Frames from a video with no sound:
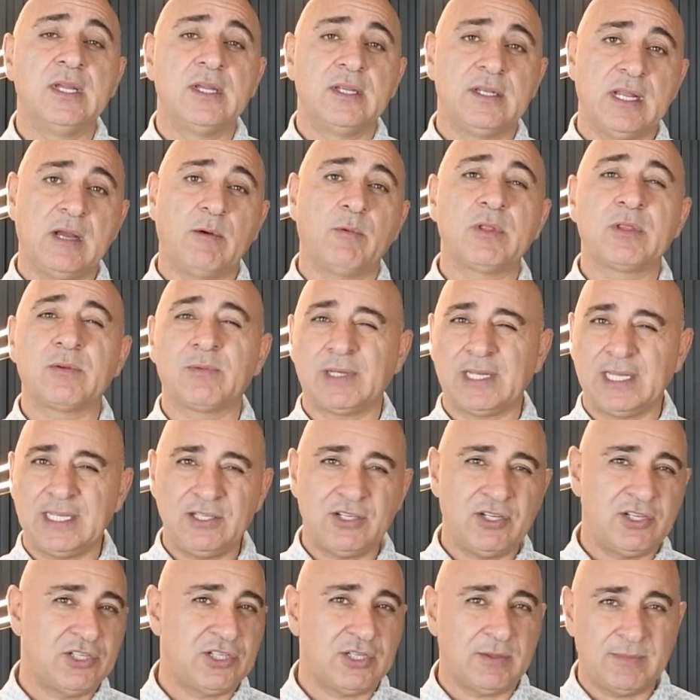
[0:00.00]
Now with the
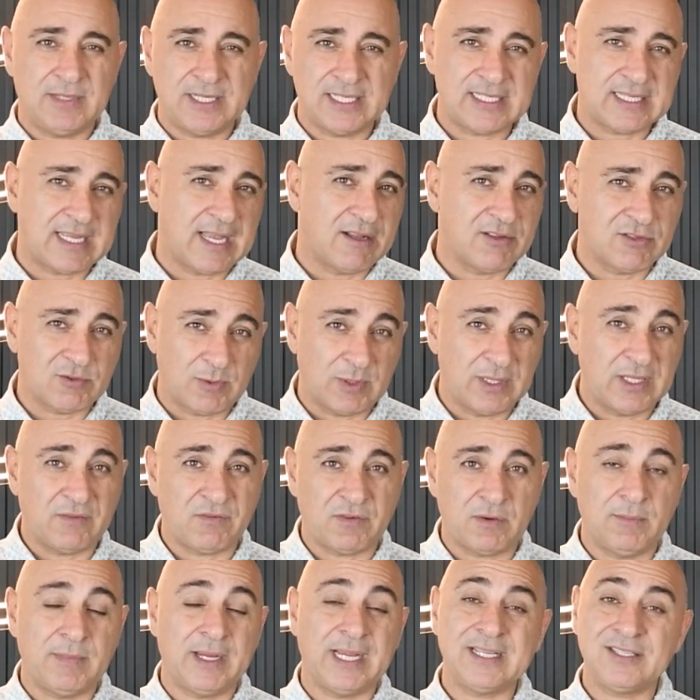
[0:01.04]
relationship discounts with
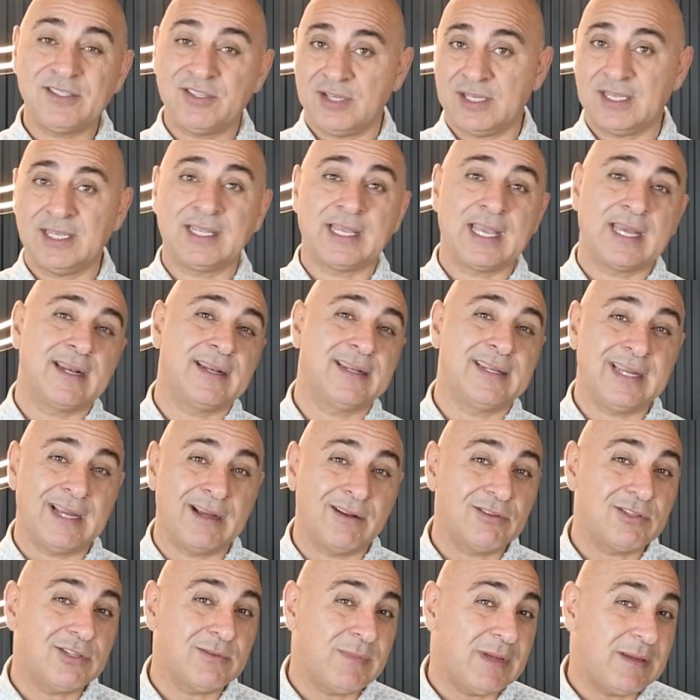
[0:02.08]
different banks, you could get it
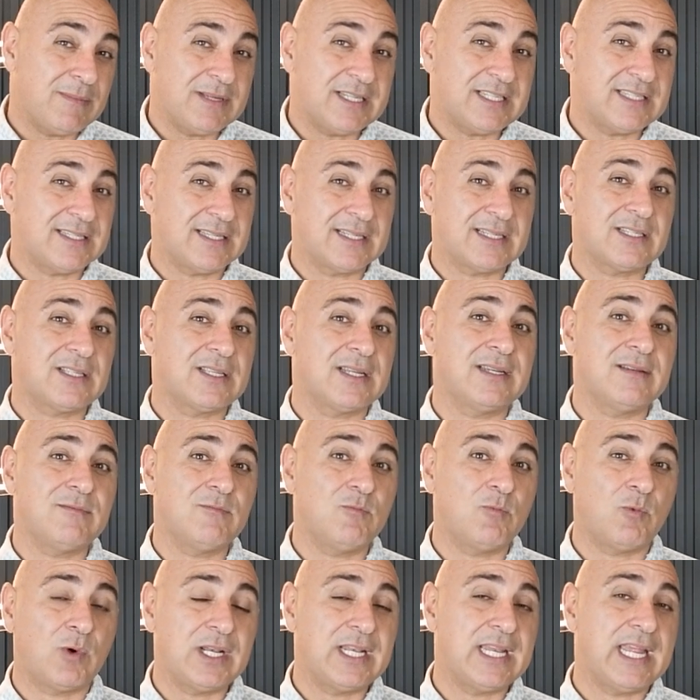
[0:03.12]
down to maybe 6
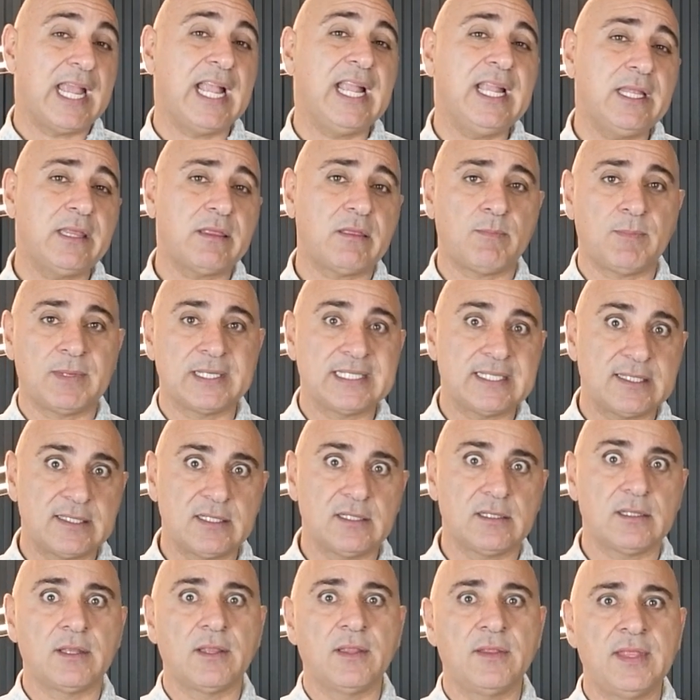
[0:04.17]
1/8, but
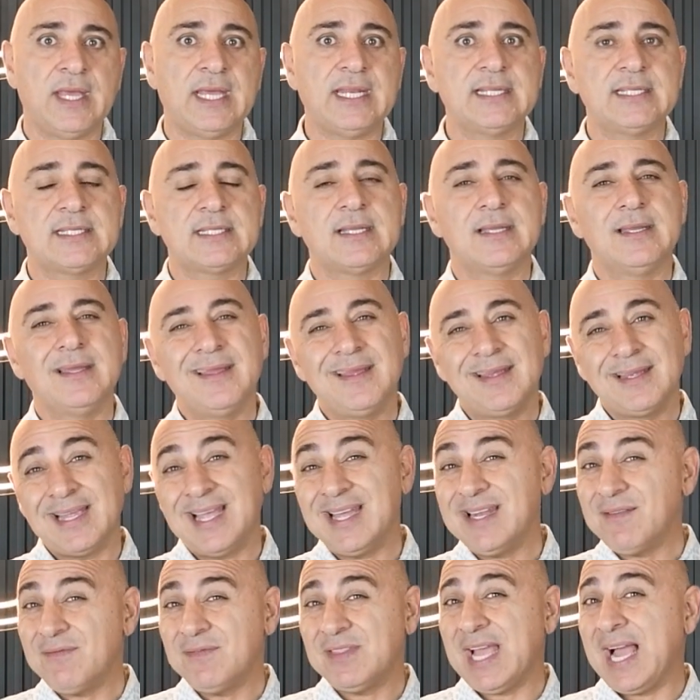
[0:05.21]
still that is
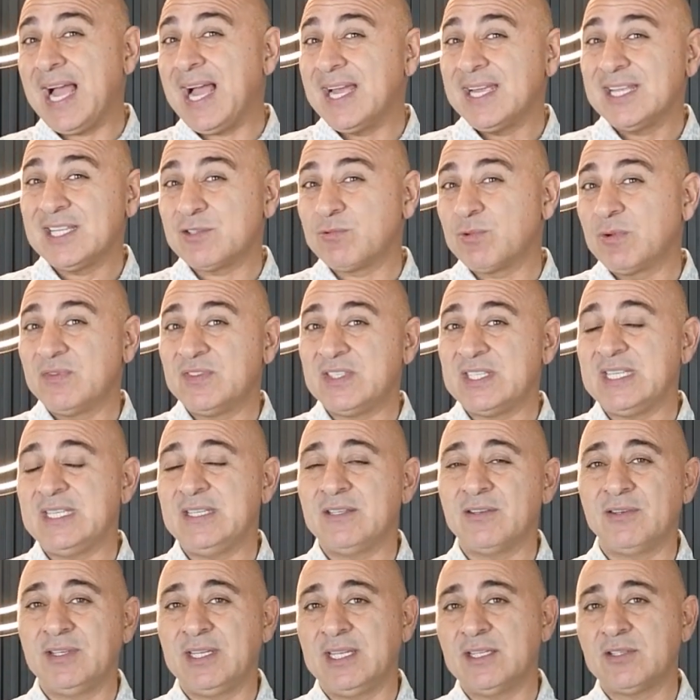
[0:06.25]
kind of the highest we've seen
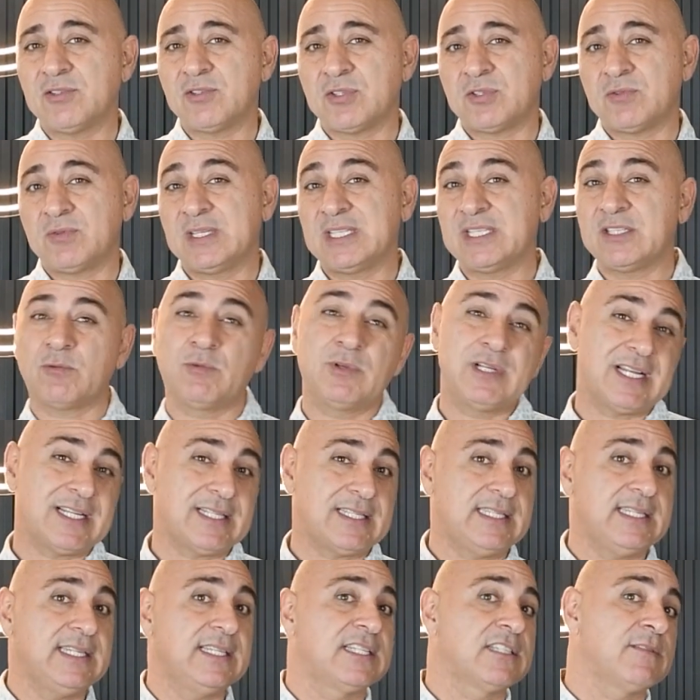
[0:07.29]
on the interest rate. So we're not
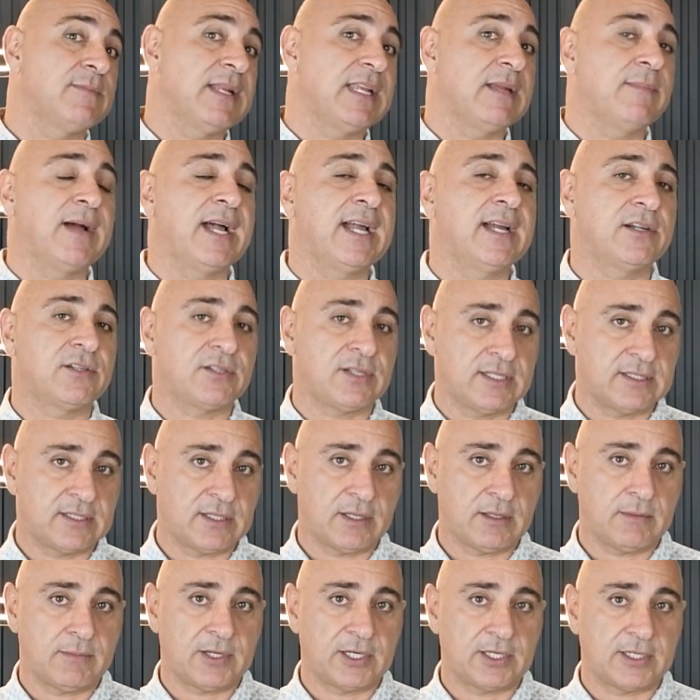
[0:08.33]
seeing as many buyers enter
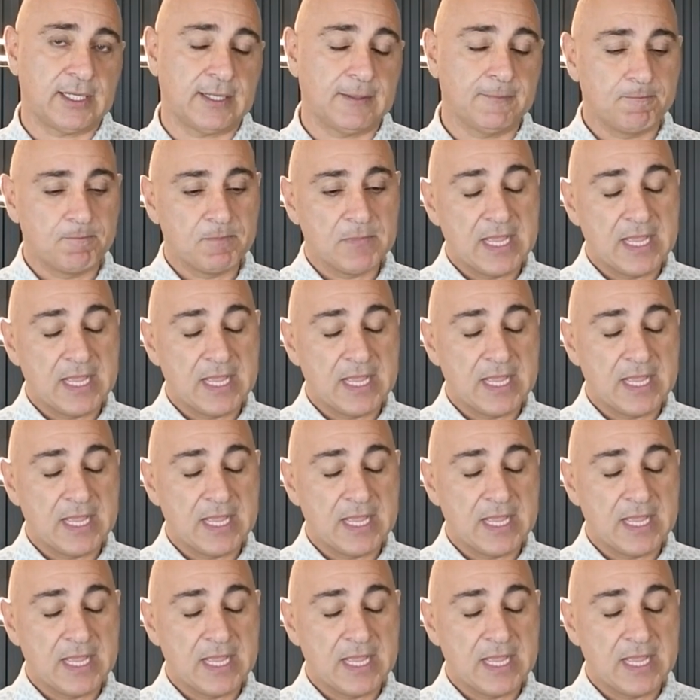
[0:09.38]
the market.